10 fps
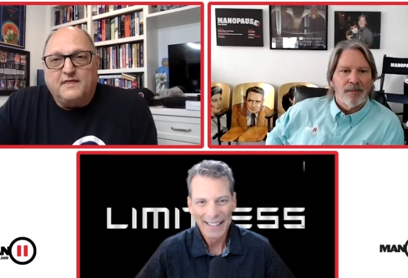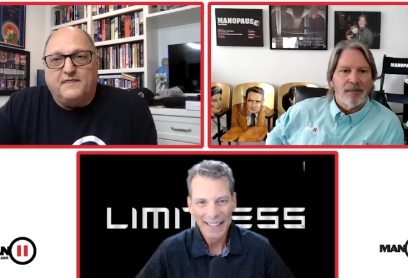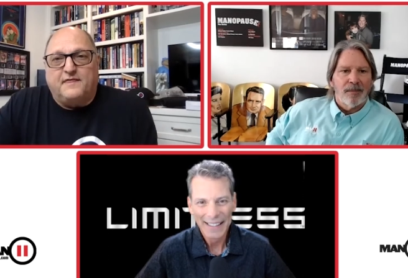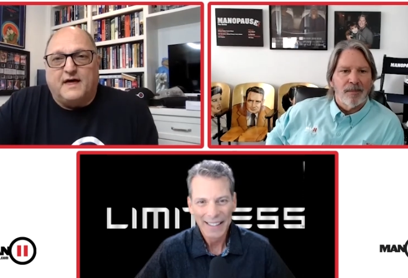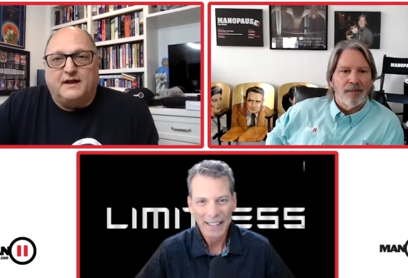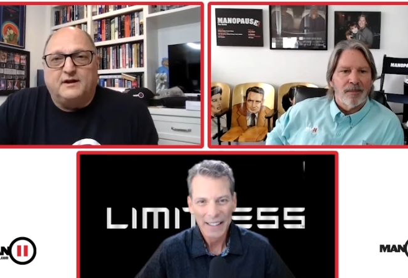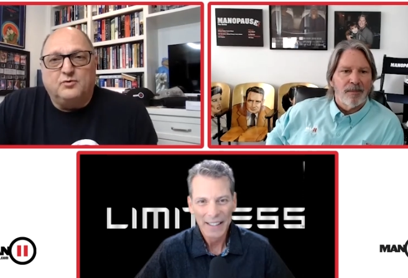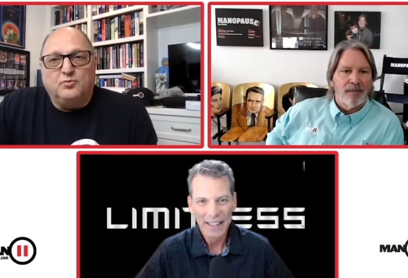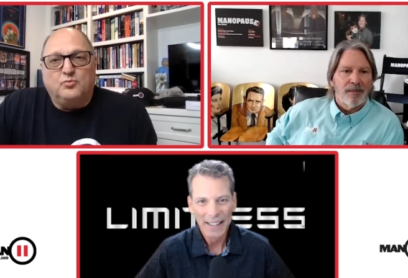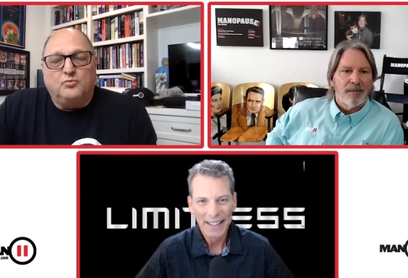Speaker 1: that
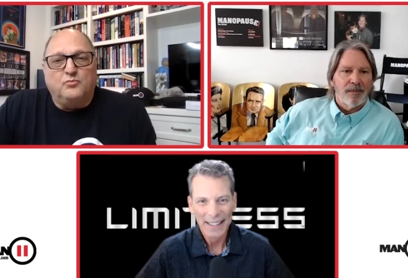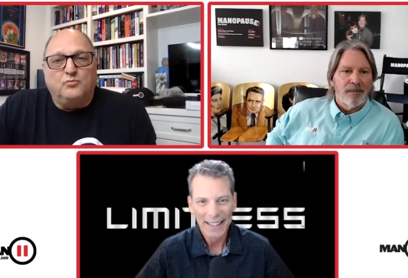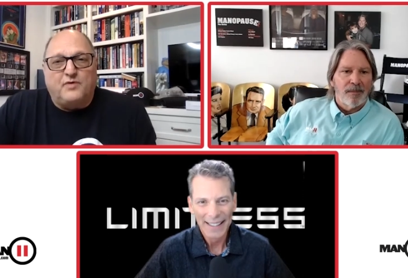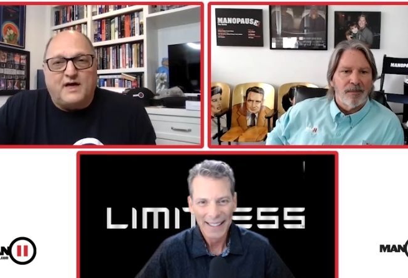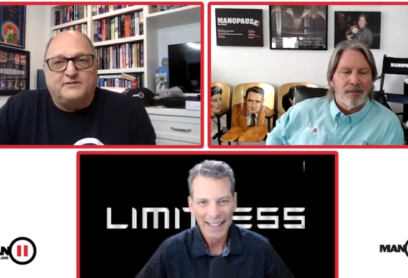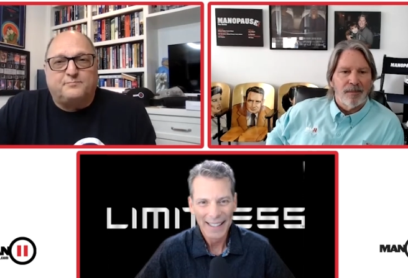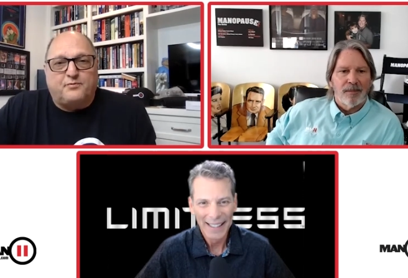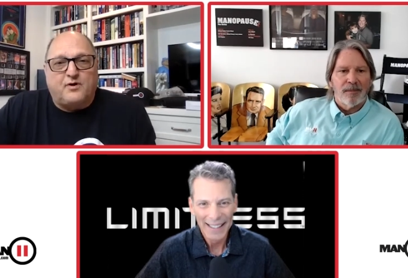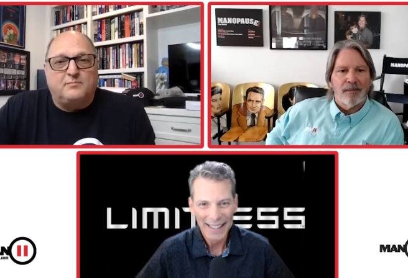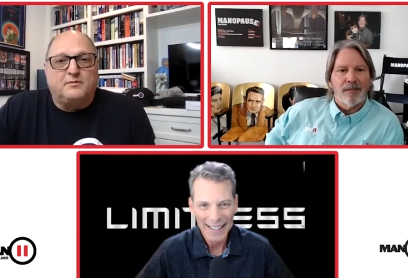that's
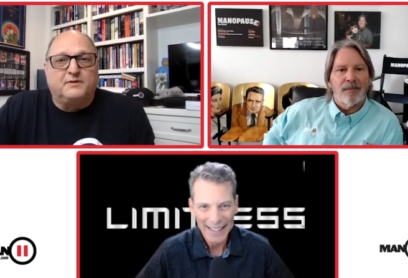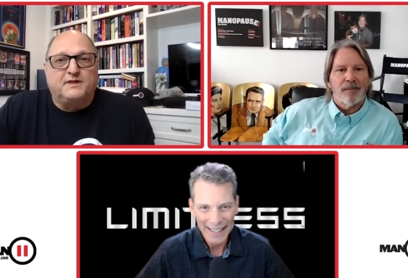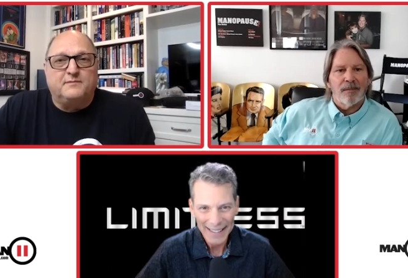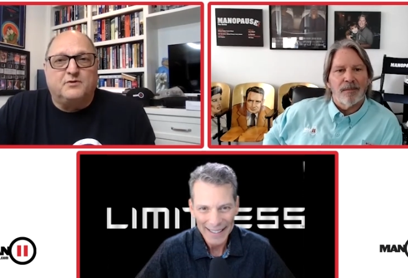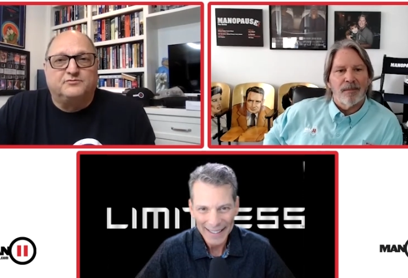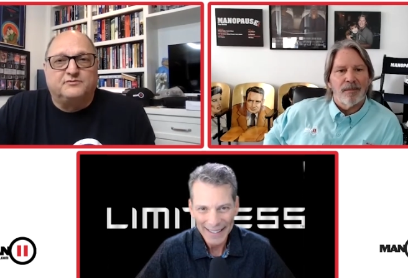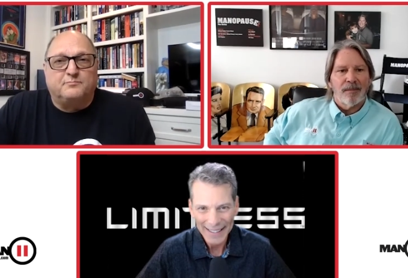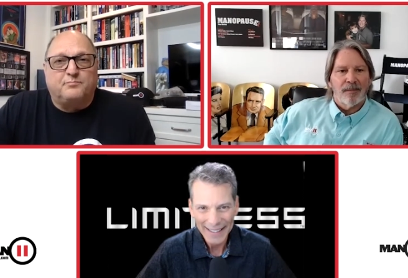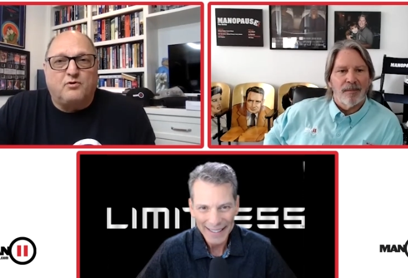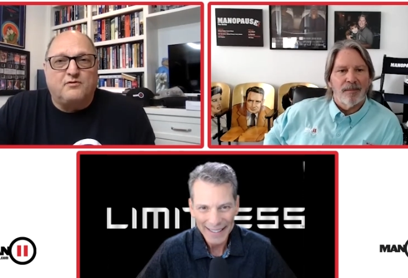probably the most
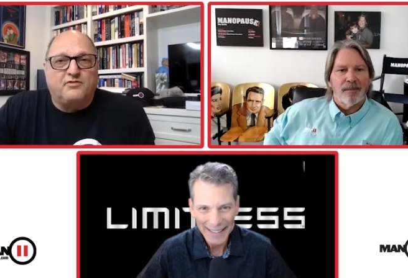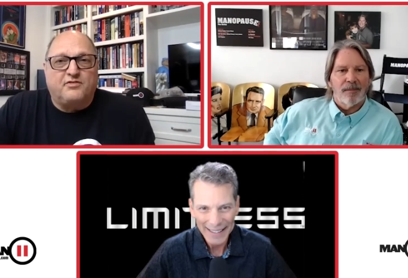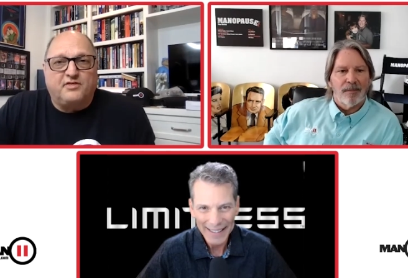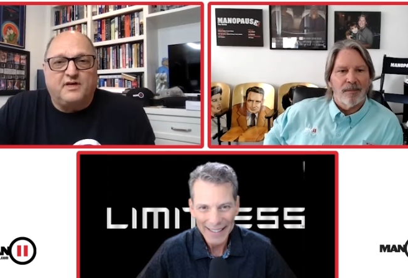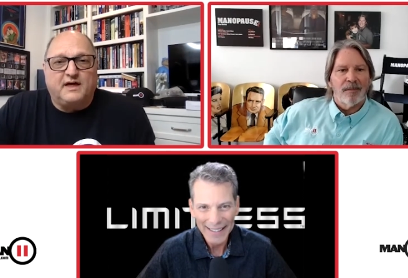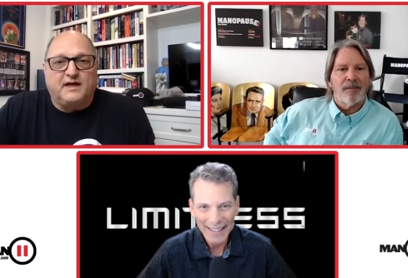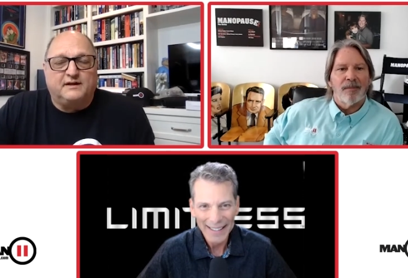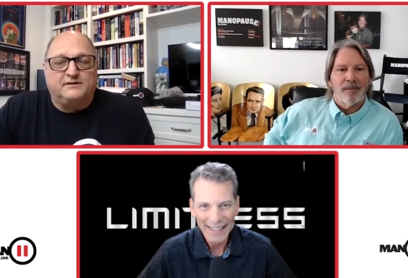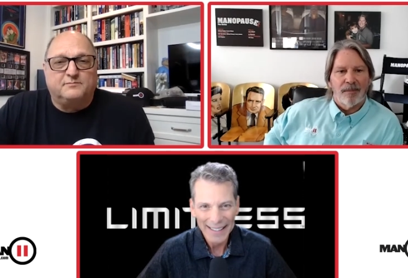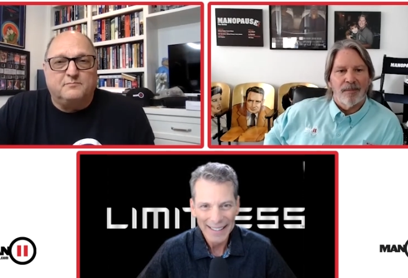important
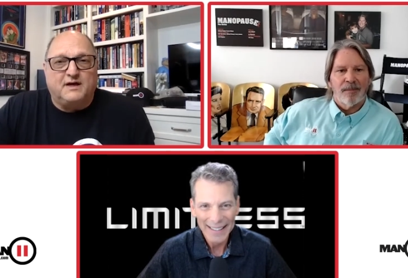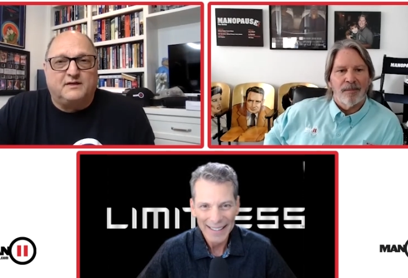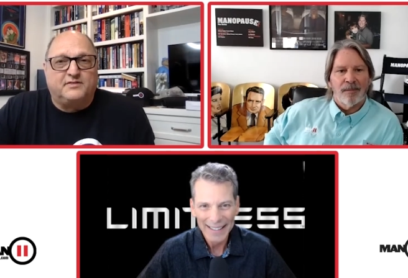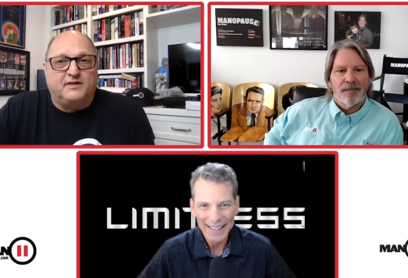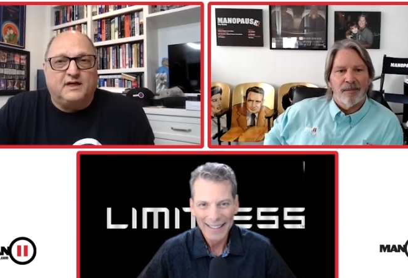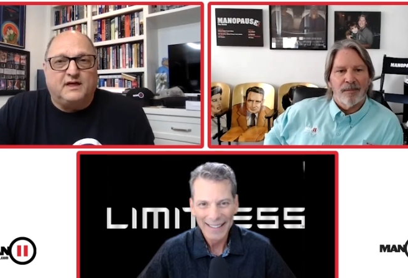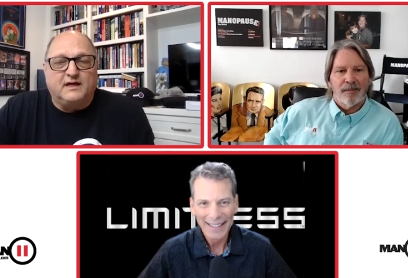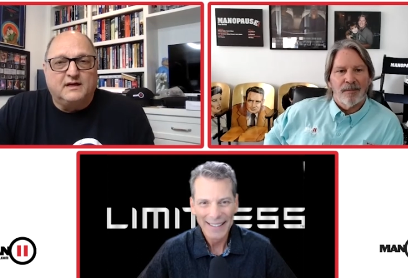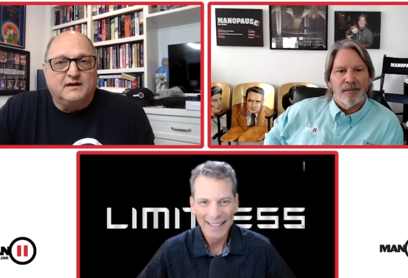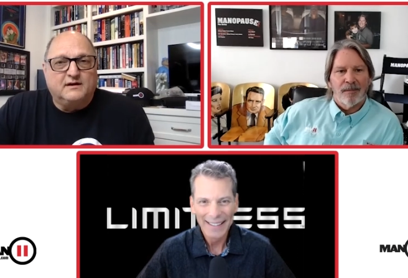thing to make the
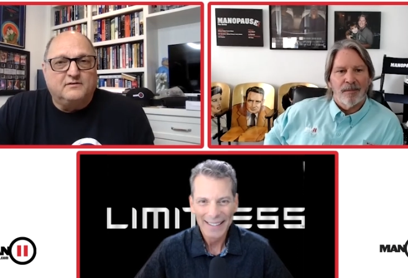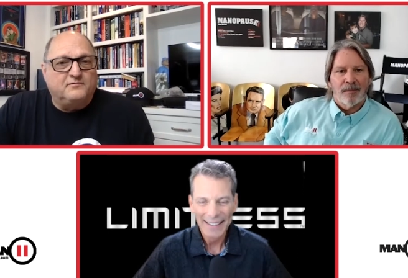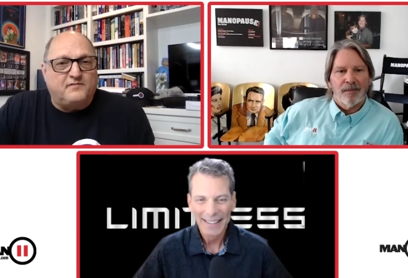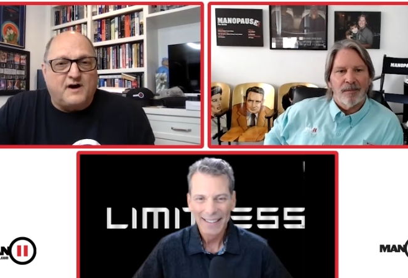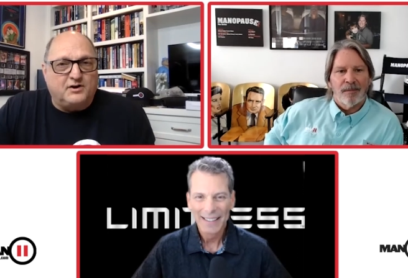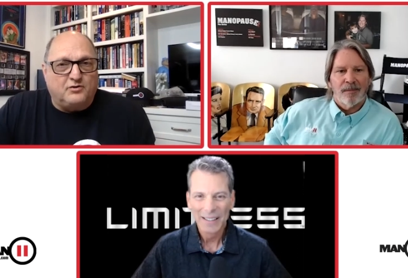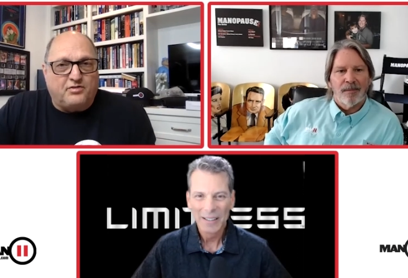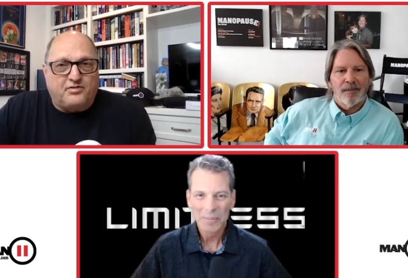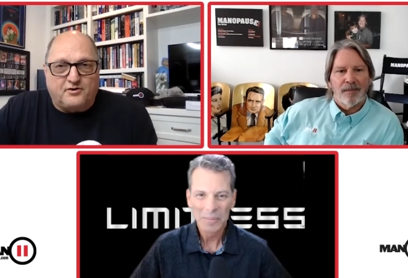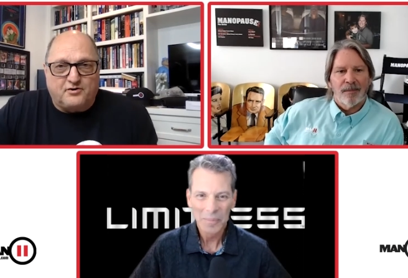final
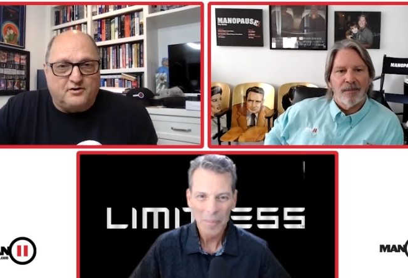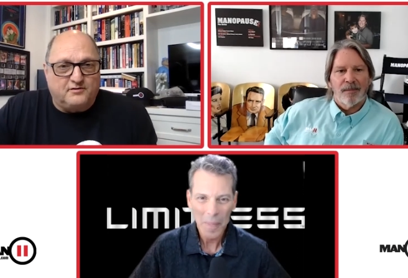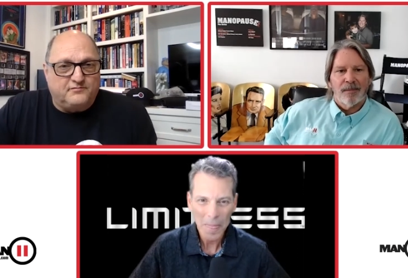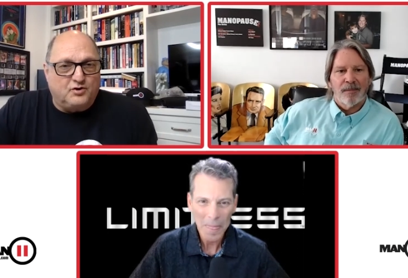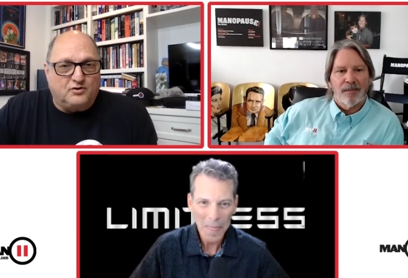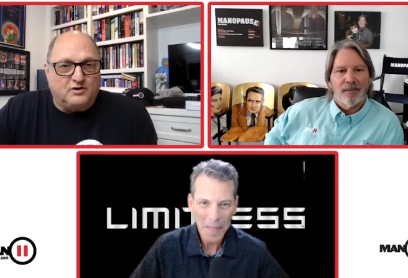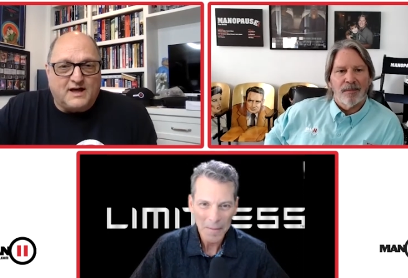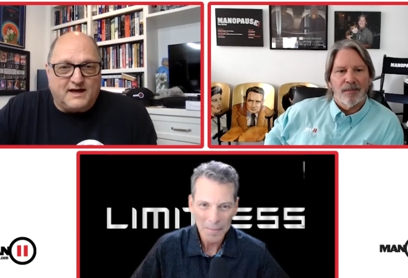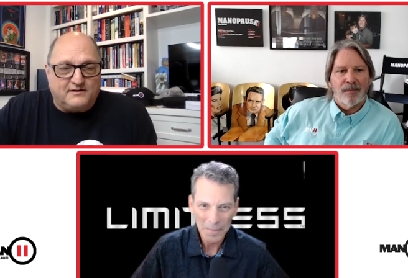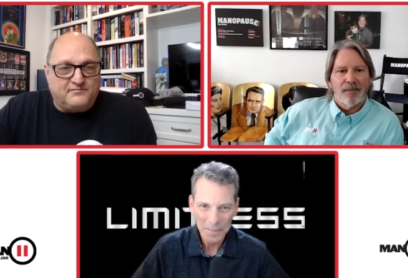third of your
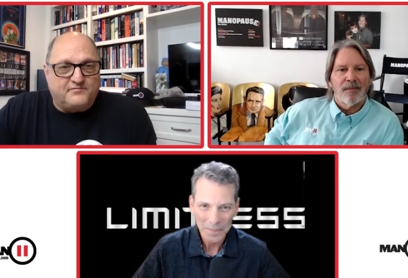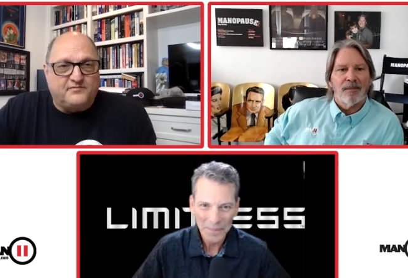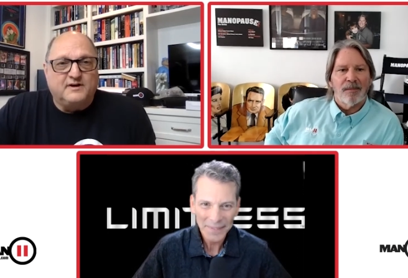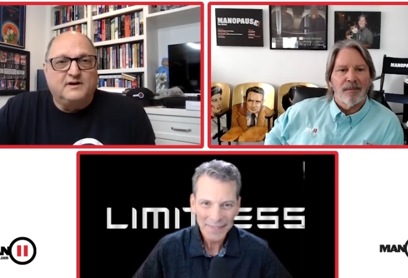life